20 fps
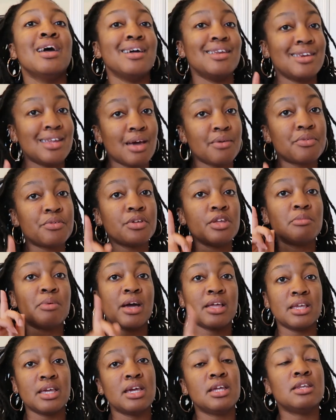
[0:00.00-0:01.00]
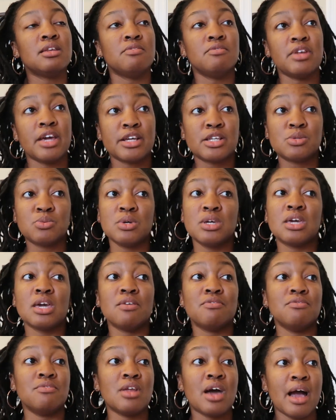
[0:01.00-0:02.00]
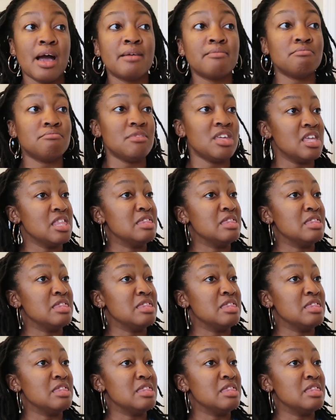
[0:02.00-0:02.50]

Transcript: And definitely by the end of next week, if not